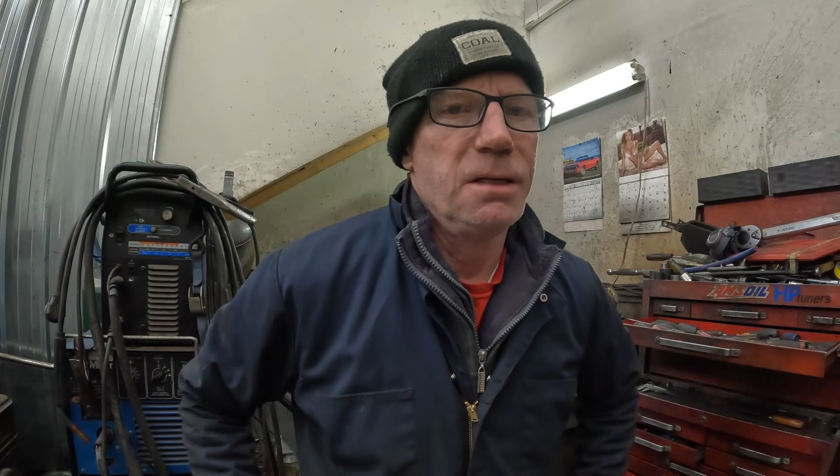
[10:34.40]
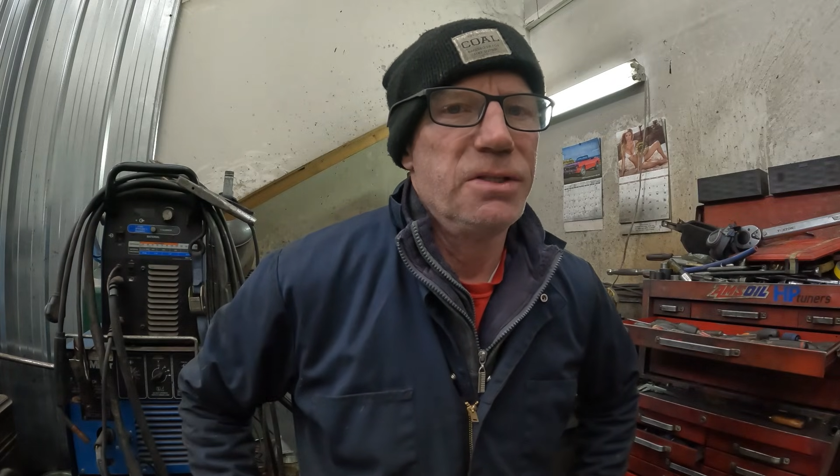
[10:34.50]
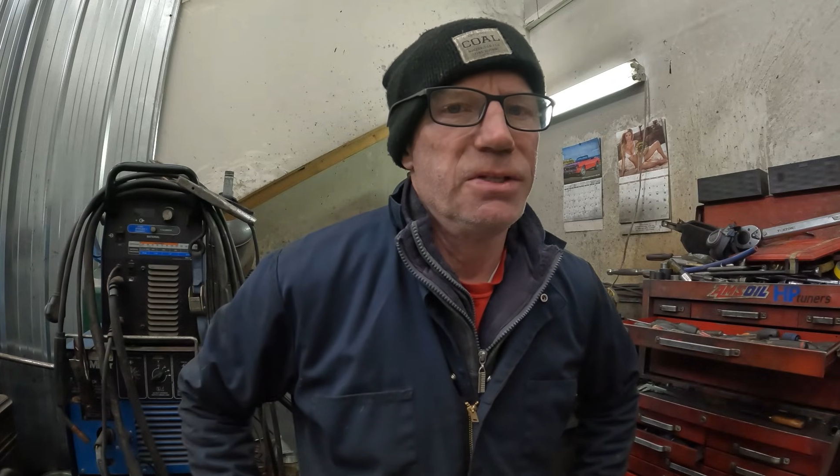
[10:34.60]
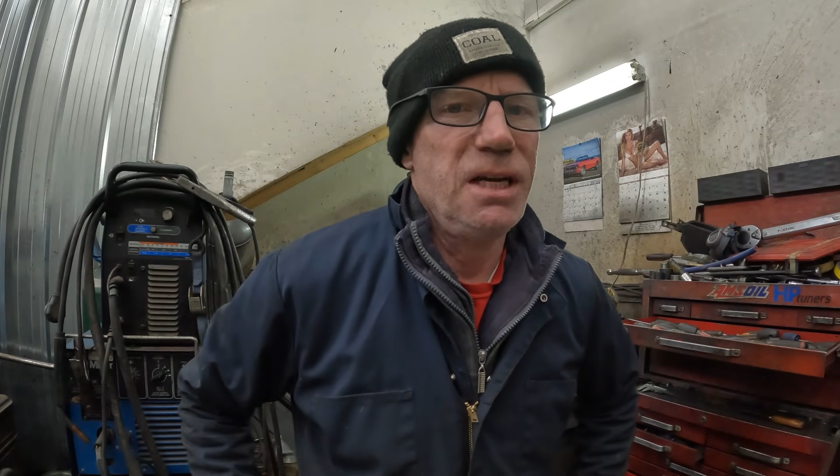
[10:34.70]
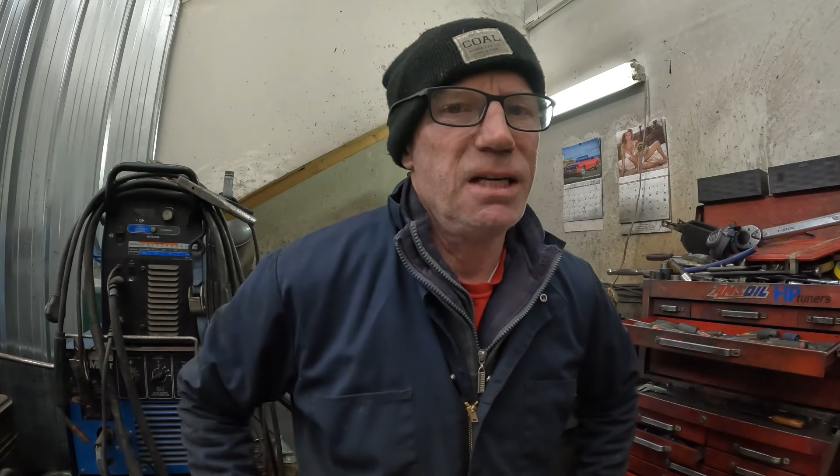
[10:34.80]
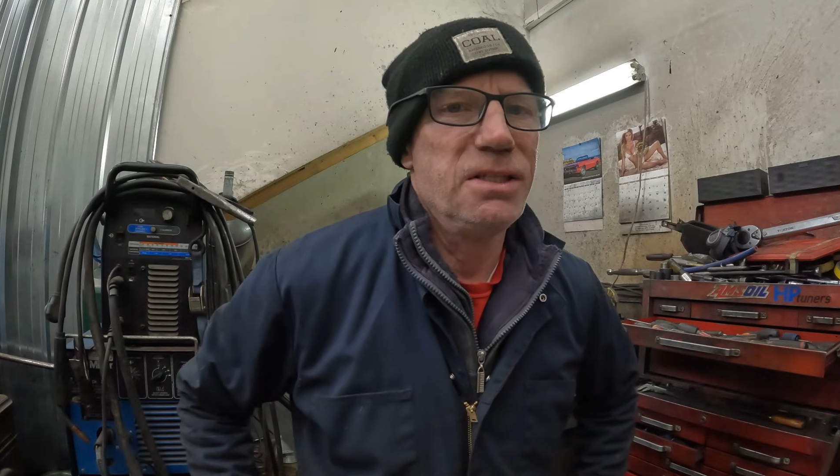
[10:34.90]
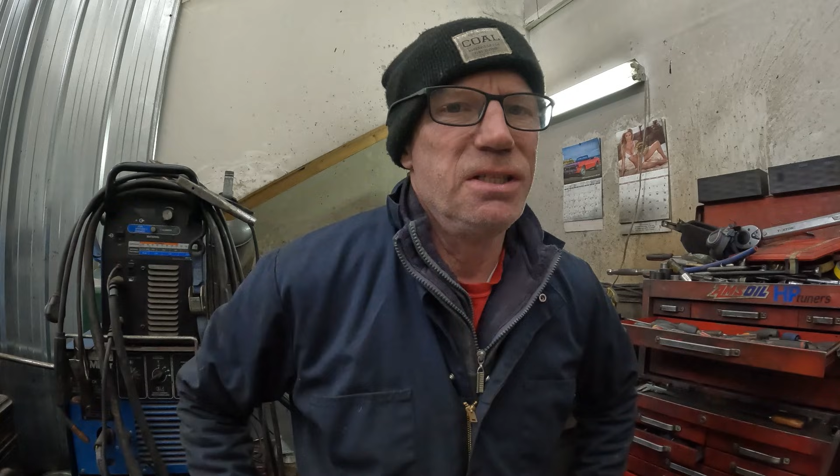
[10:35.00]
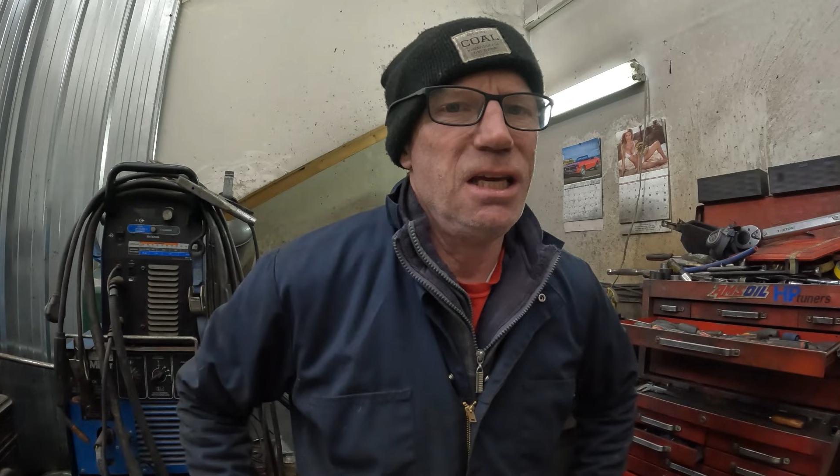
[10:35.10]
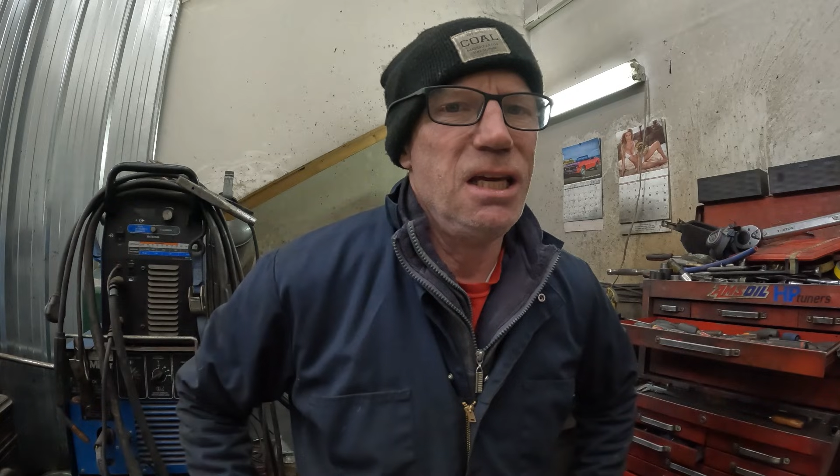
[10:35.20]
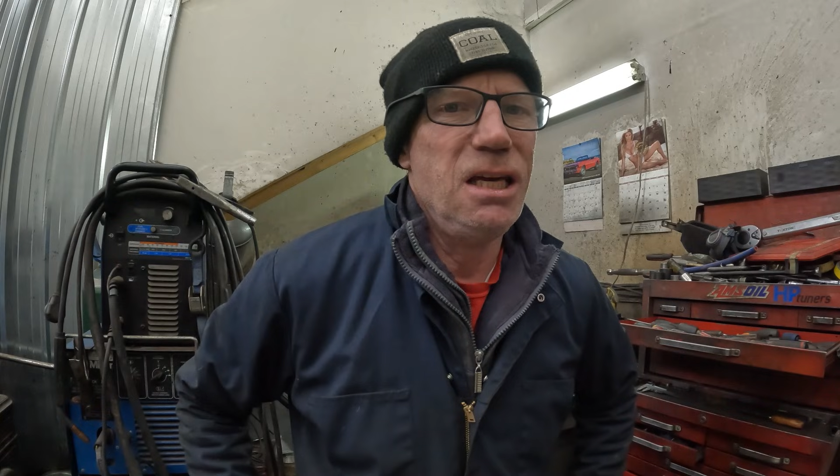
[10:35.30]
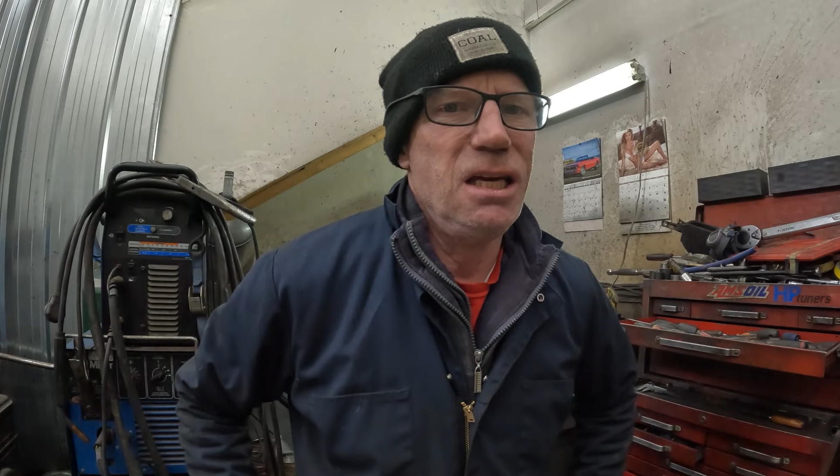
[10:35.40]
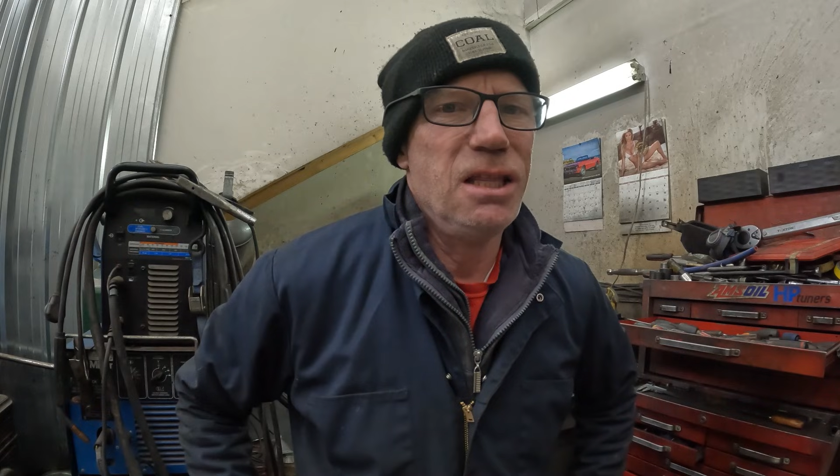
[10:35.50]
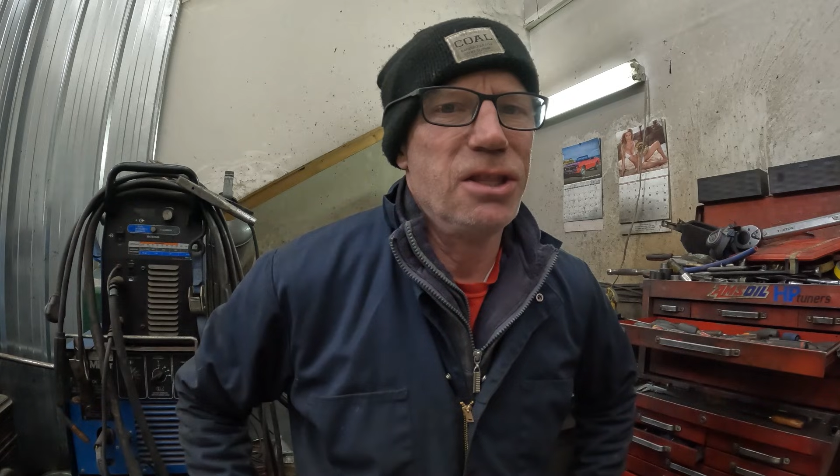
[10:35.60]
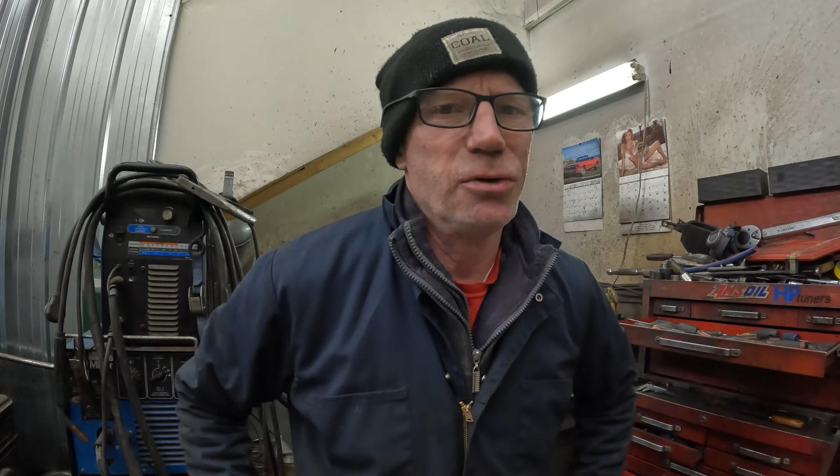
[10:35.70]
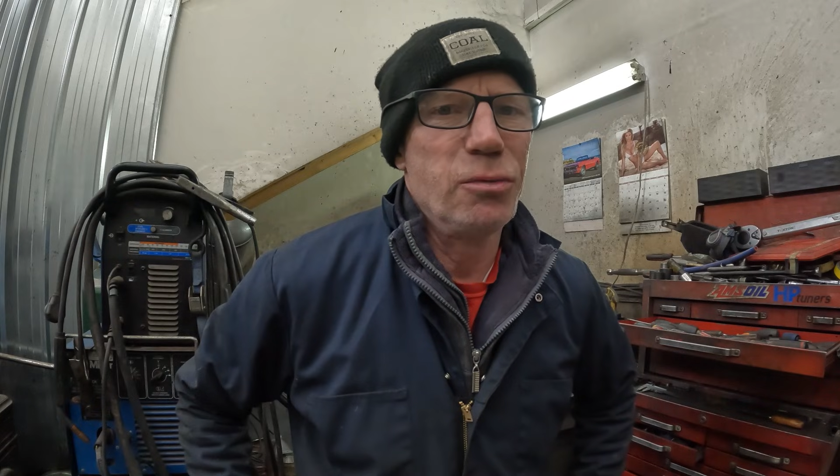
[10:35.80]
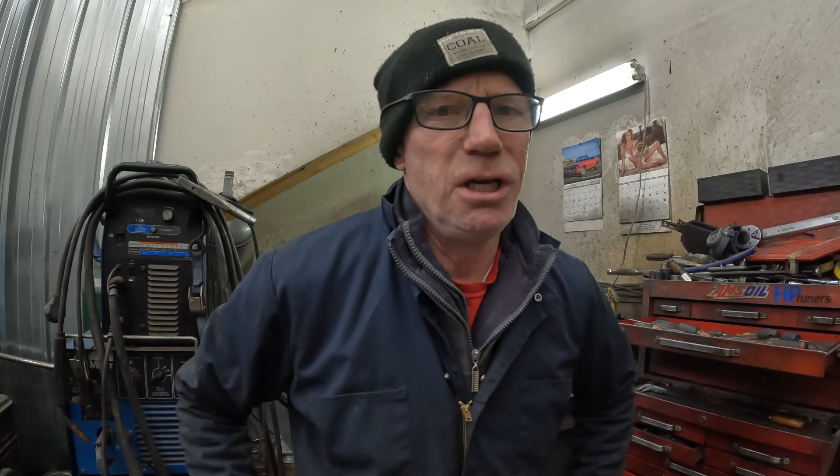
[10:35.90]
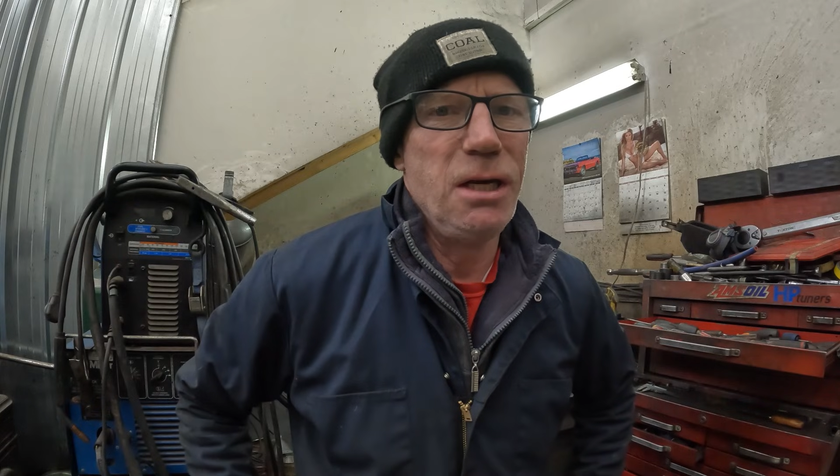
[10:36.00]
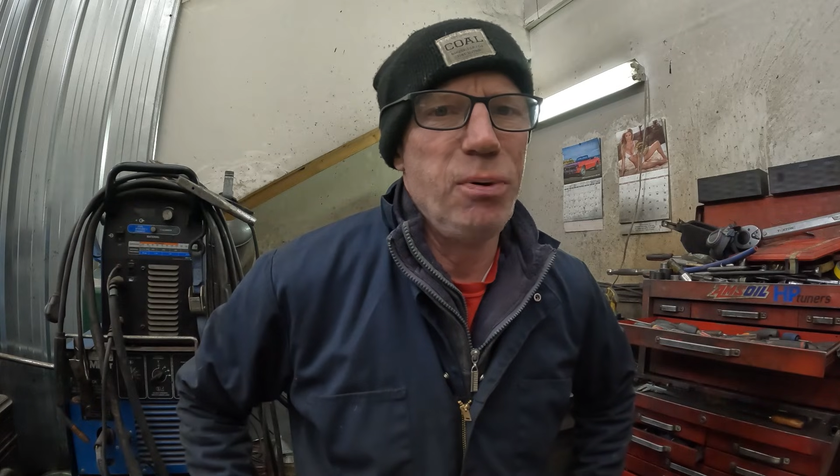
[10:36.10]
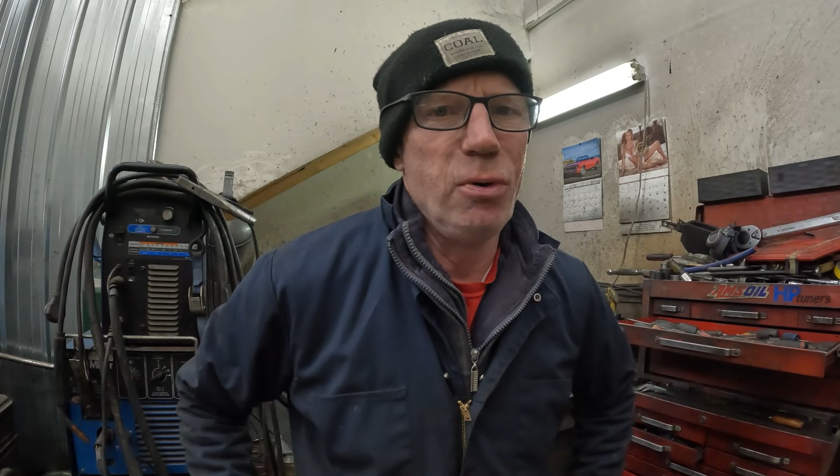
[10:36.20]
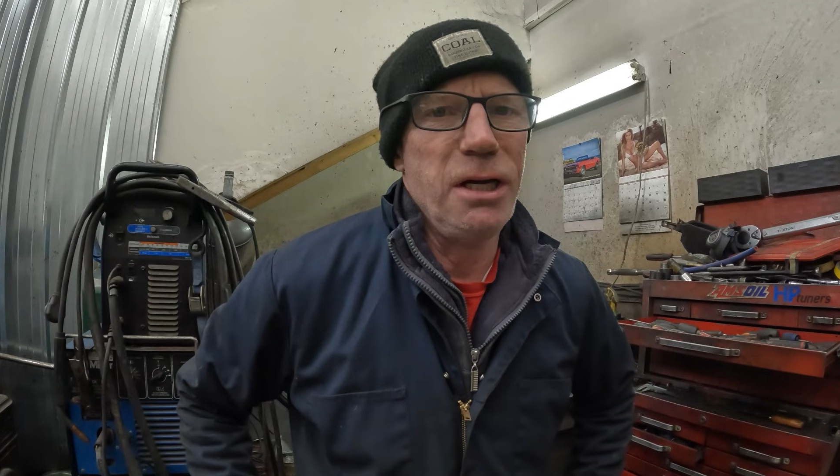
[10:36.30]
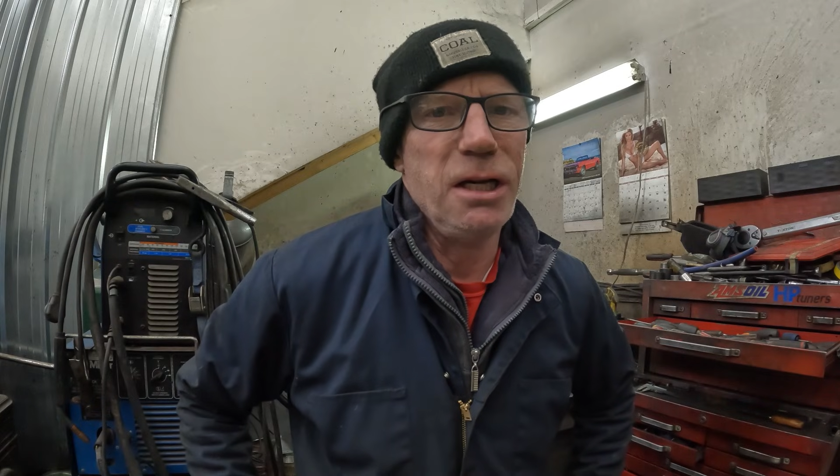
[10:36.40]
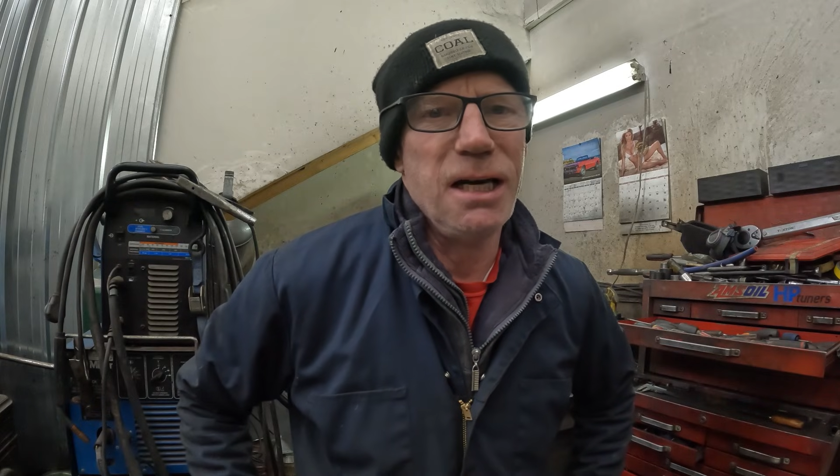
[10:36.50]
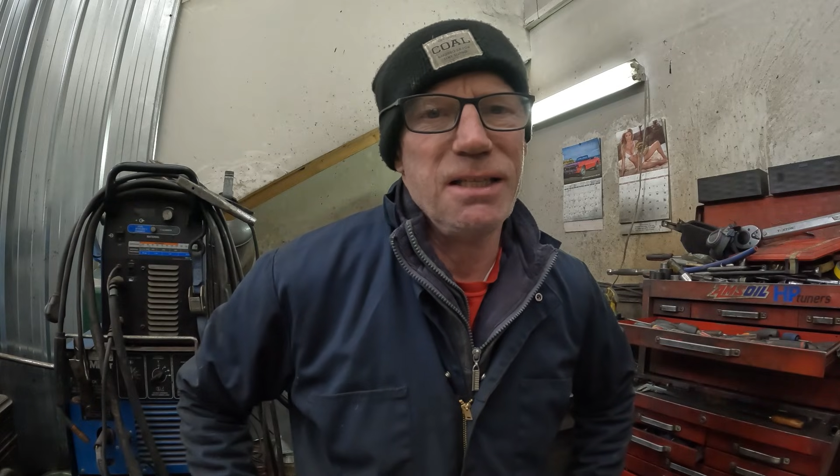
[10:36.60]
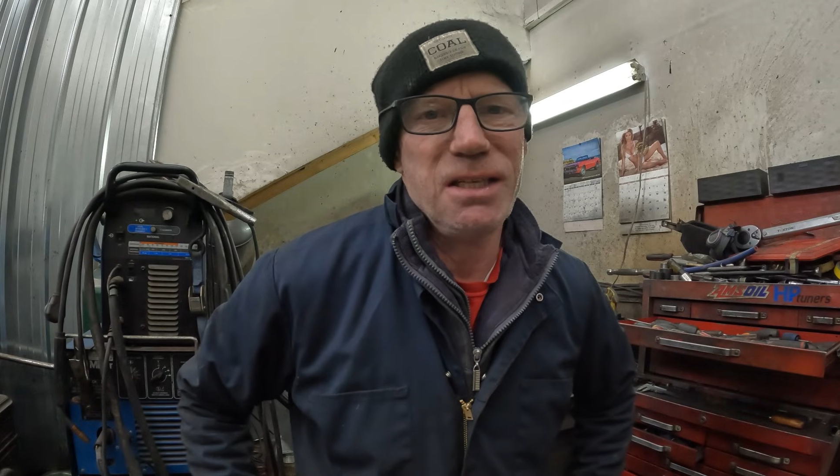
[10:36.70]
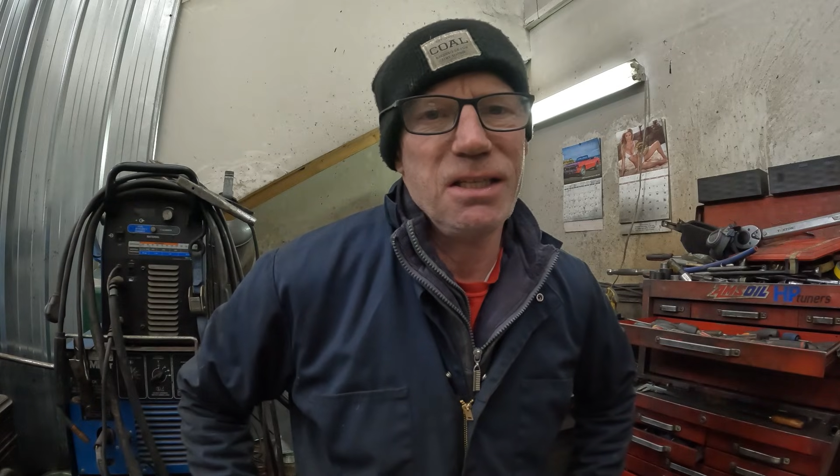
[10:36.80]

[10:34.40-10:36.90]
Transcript: 63.9,